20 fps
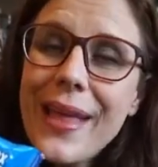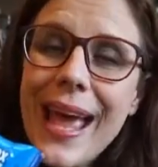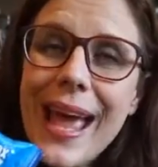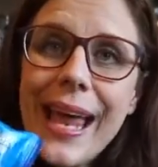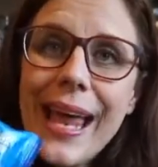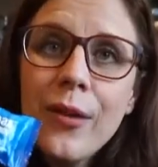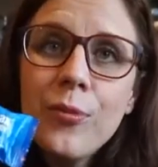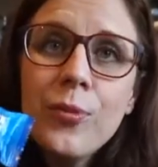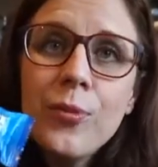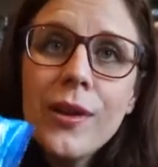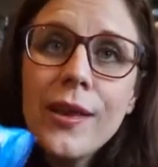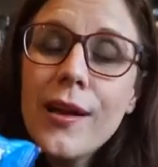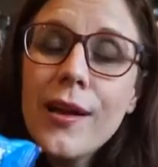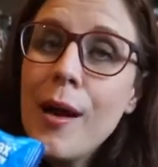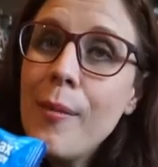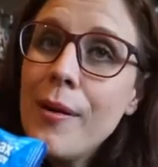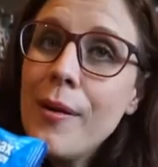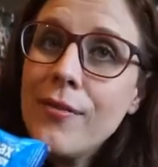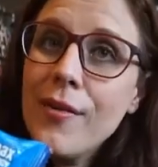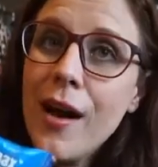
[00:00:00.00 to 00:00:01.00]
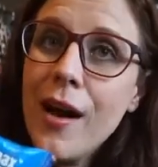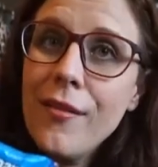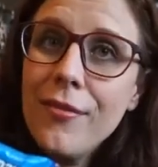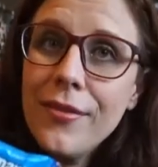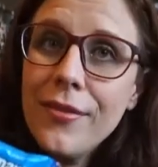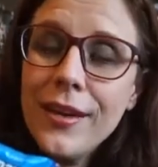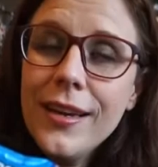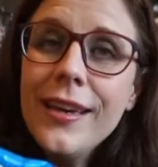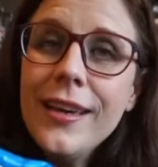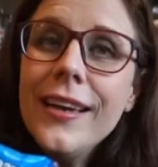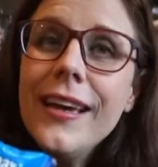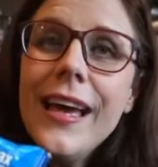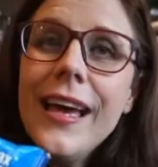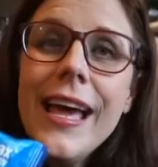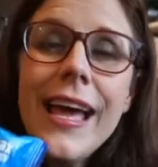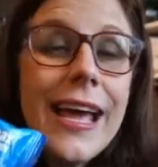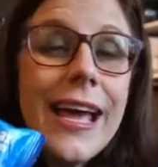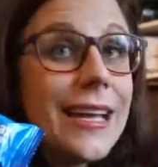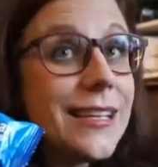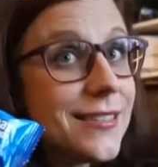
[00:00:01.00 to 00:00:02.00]
and with a cup of coffee
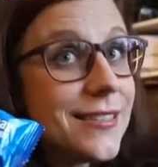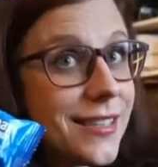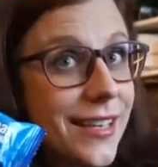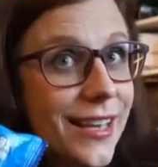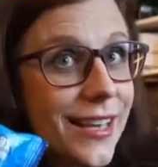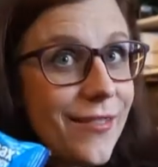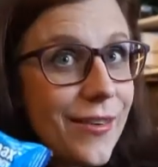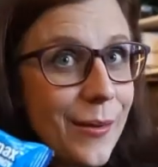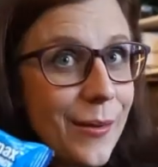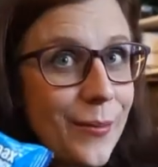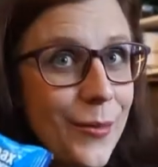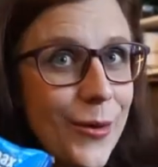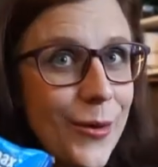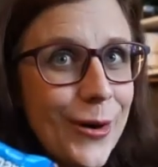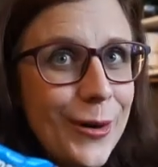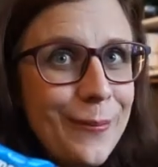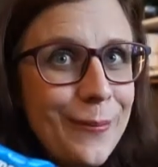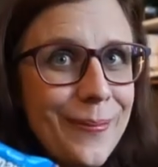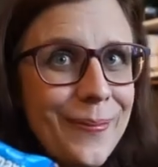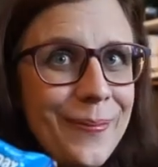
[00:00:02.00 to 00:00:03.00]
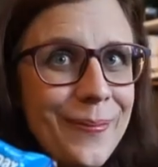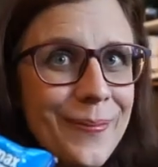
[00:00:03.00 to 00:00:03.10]
it's even more